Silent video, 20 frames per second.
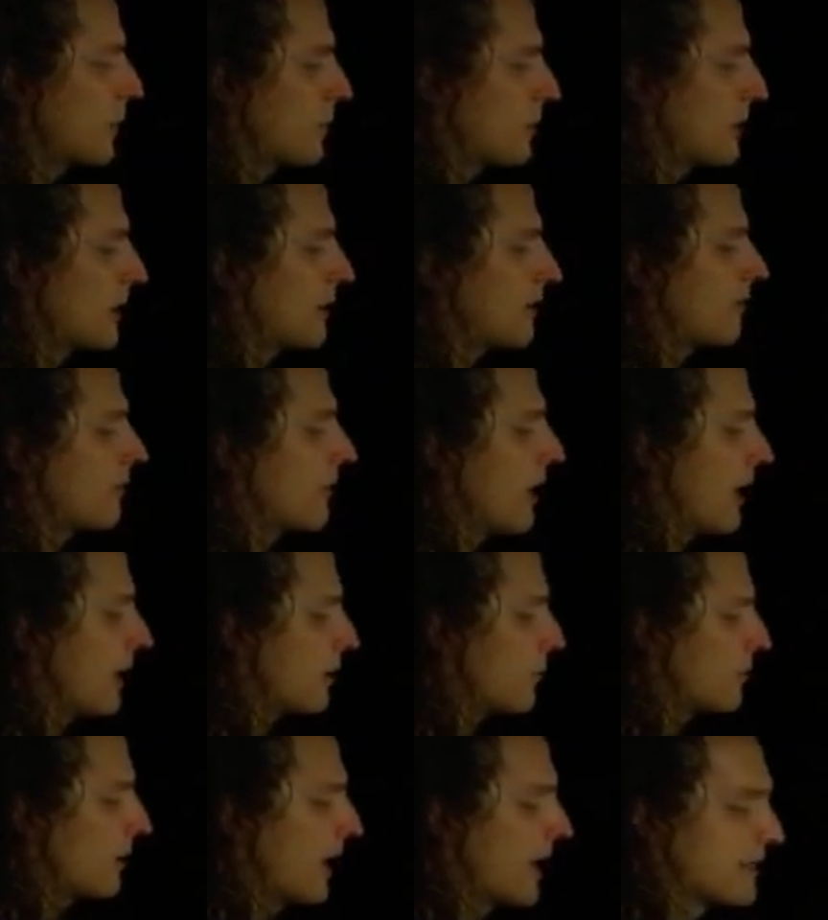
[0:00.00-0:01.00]
permanent
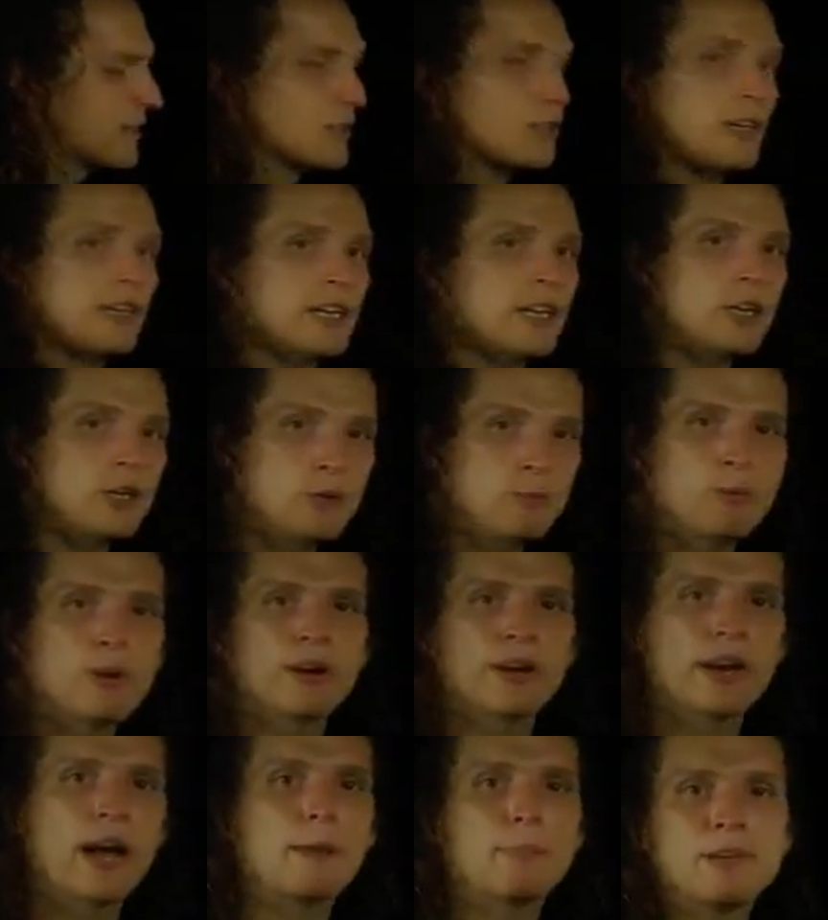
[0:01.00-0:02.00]
flyer plastering. You
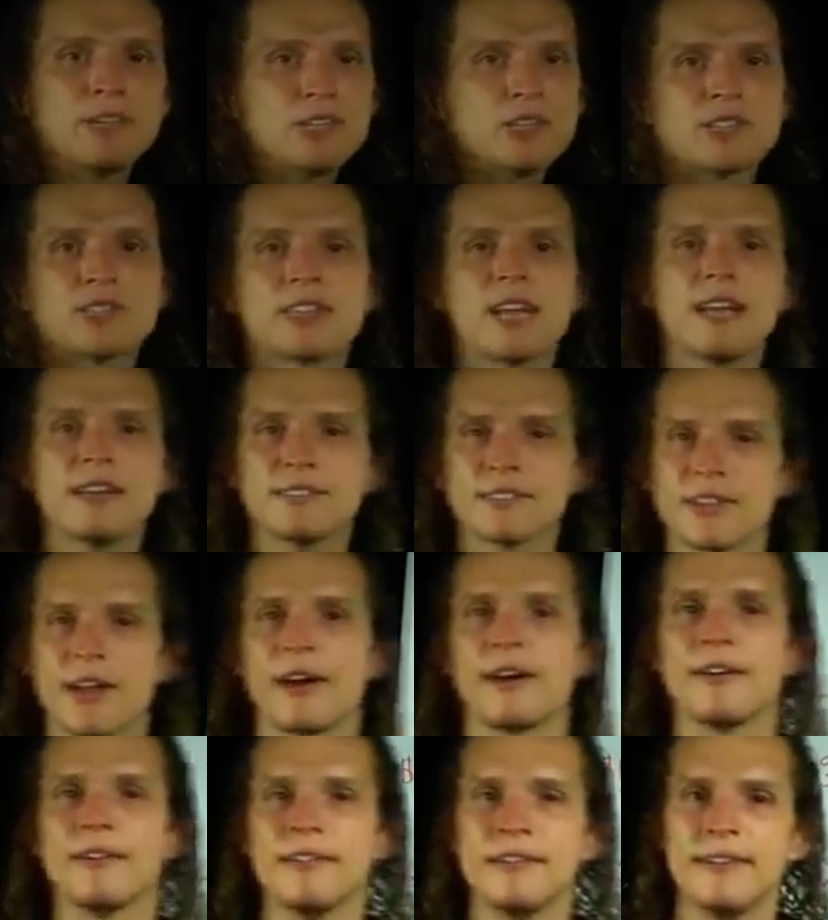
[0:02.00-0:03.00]
put it up, it just stays
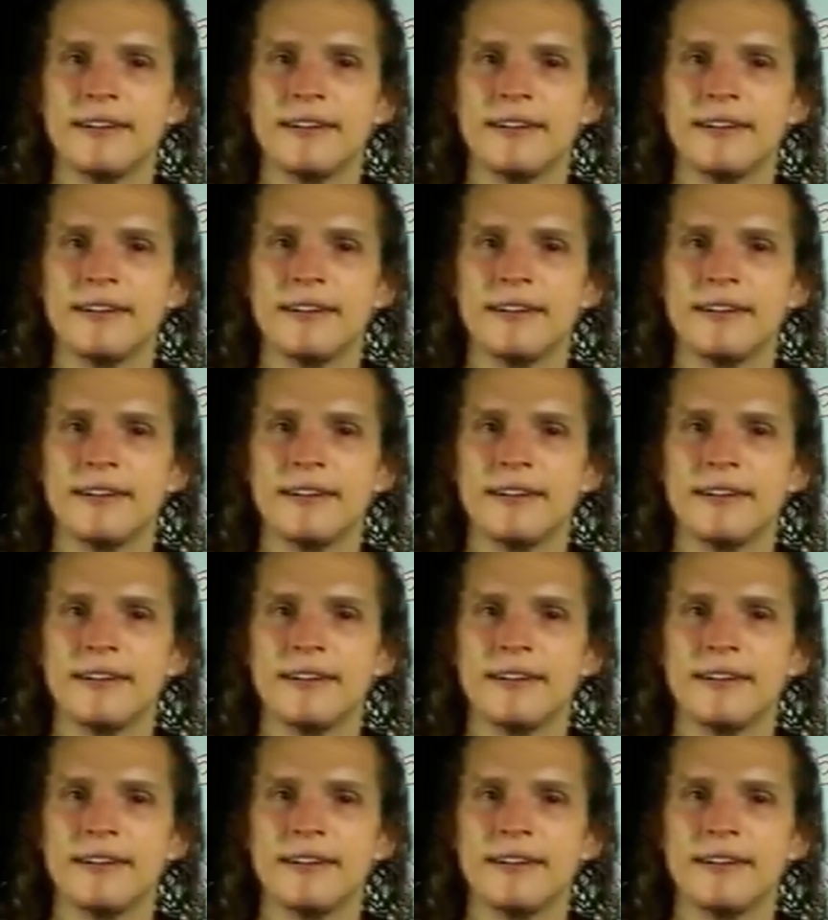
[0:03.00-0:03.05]
there.